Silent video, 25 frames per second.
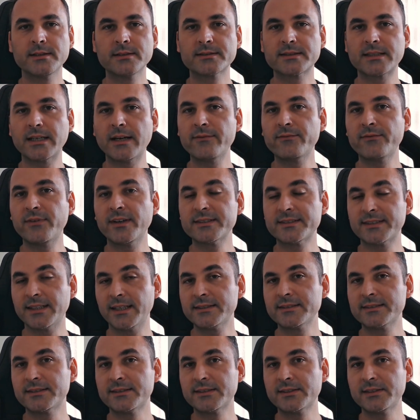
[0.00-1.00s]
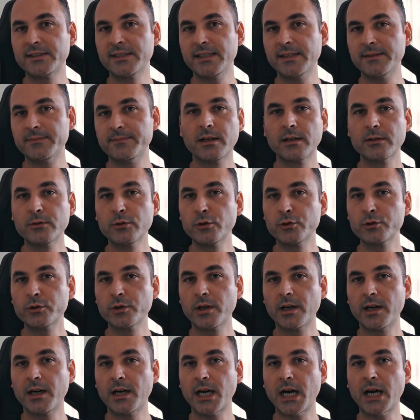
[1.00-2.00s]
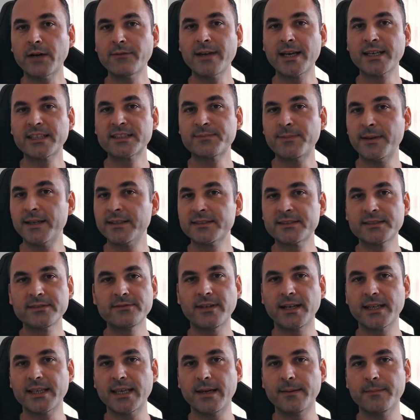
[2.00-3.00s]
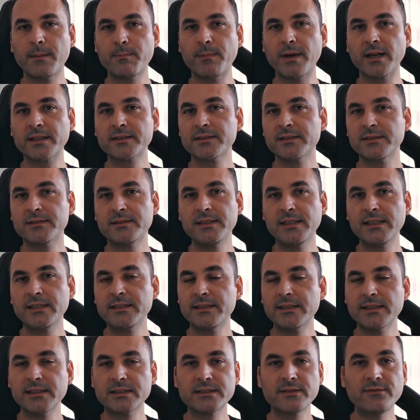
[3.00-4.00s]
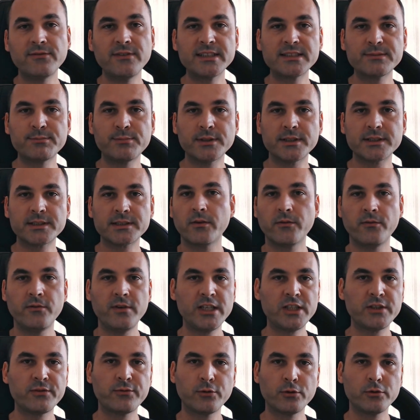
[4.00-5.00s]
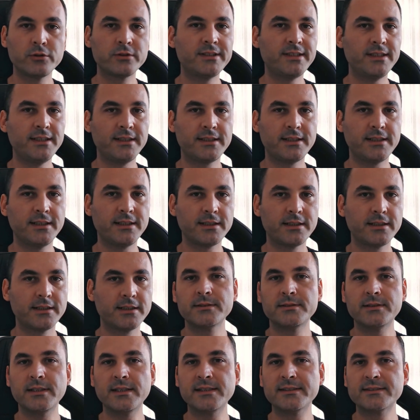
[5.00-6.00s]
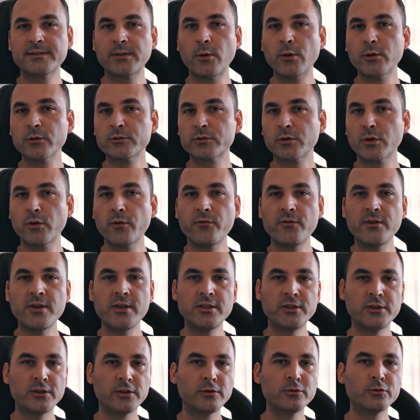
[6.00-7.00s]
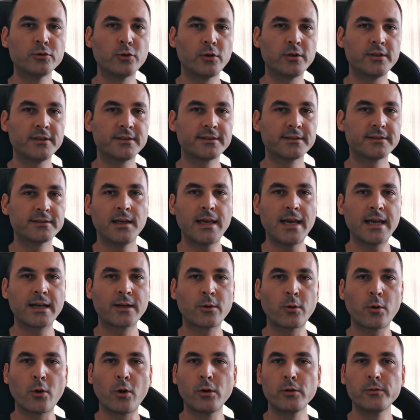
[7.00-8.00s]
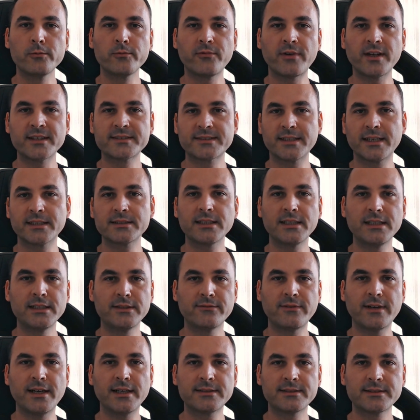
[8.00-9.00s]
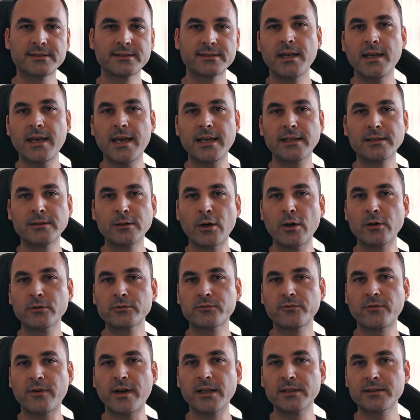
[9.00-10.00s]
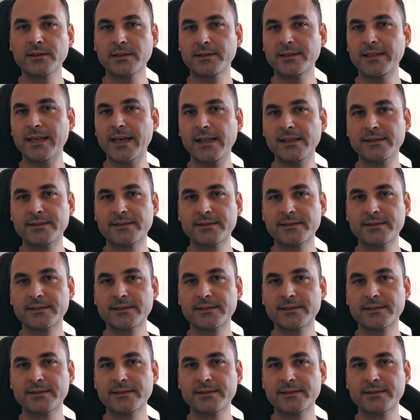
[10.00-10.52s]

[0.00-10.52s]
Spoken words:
Some facades scream, look how expensive I am, but the details whisper, wishful thinking. There is also visual noise. A calm facade invites, a loud one yells.